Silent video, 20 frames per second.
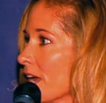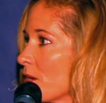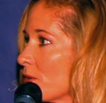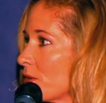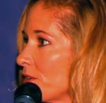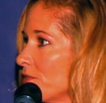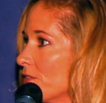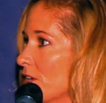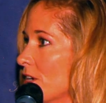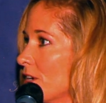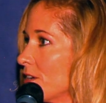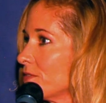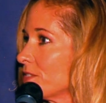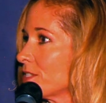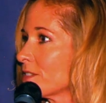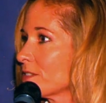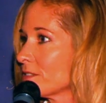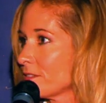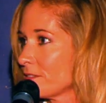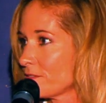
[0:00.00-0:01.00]
how it
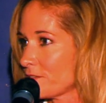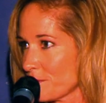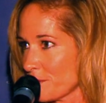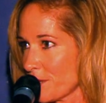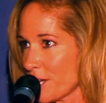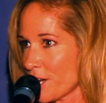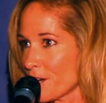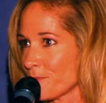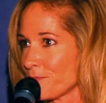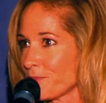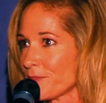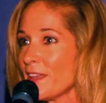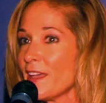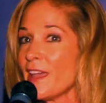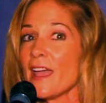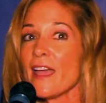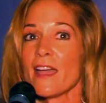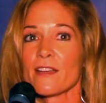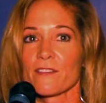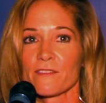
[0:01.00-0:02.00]
evolves from here.
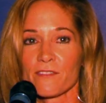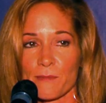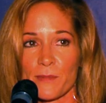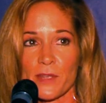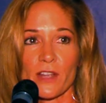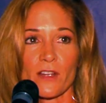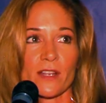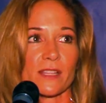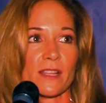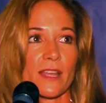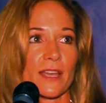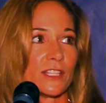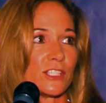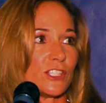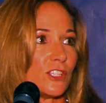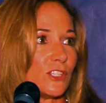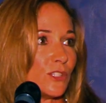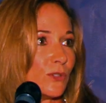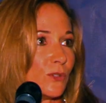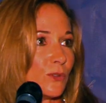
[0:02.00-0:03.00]
From here, I'd
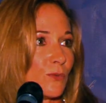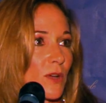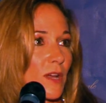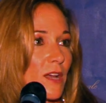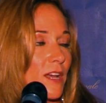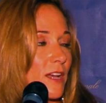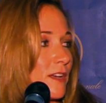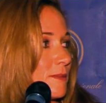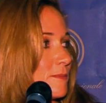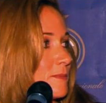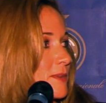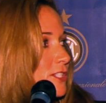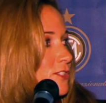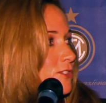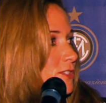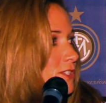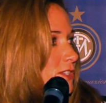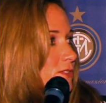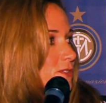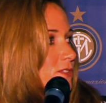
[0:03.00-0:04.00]
like to
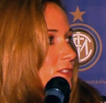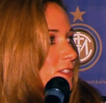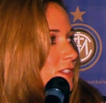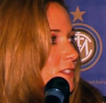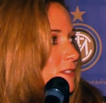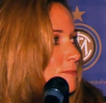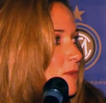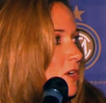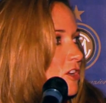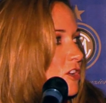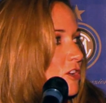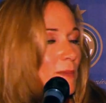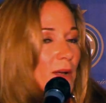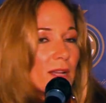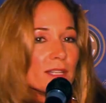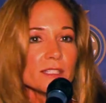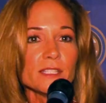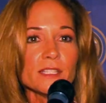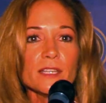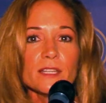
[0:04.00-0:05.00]
introduce Marco
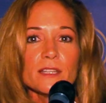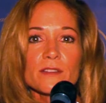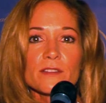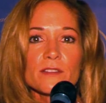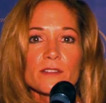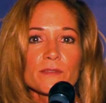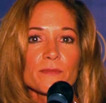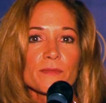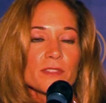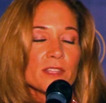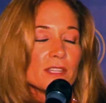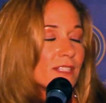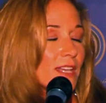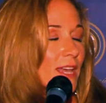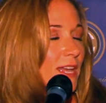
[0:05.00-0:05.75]
Monti, the